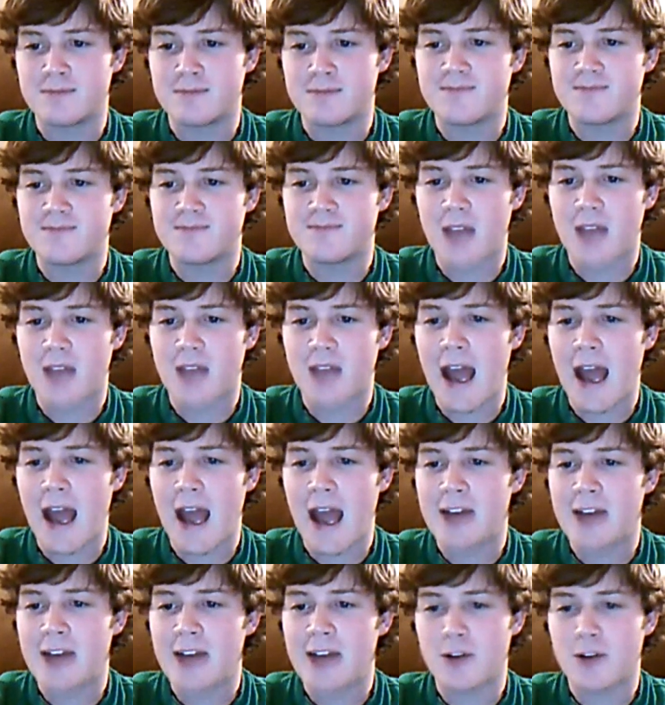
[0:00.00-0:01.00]
I had to
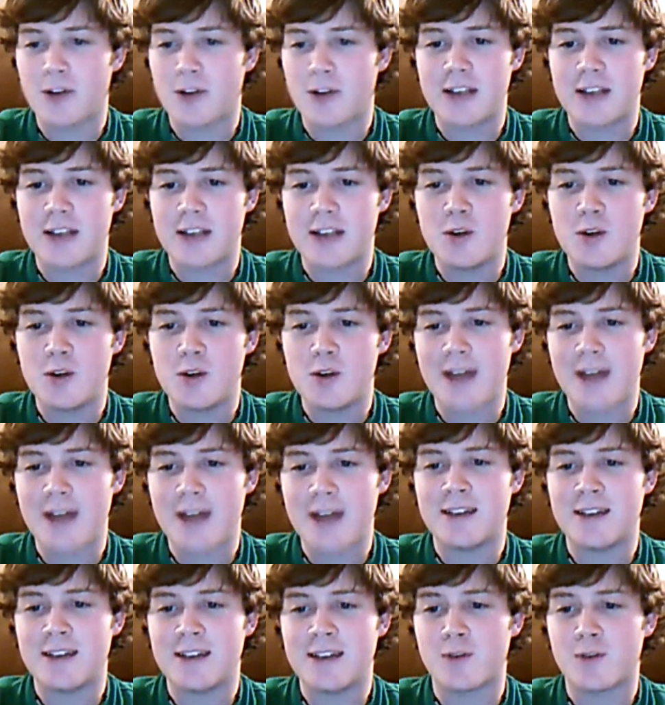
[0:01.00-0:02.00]
write 2 essays
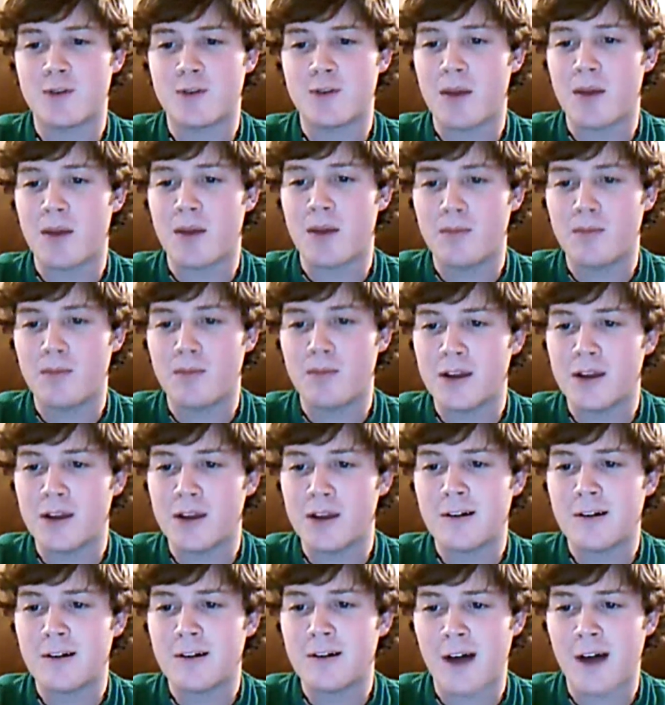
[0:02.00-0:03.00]
for my political
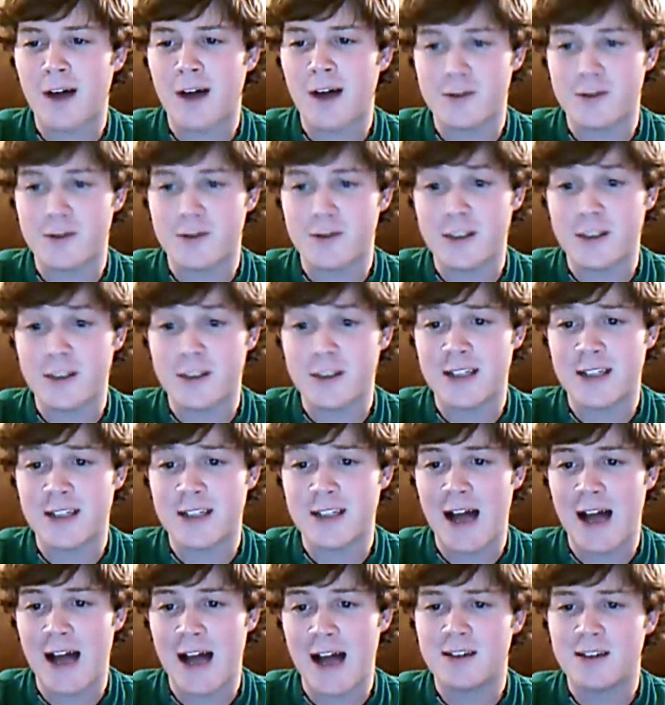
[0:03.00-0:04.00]
controversies
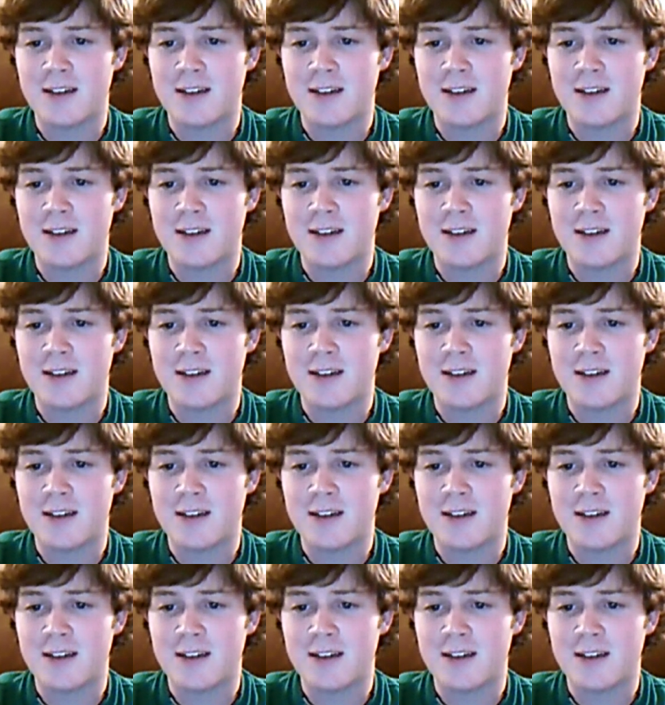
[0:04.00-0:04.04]
class,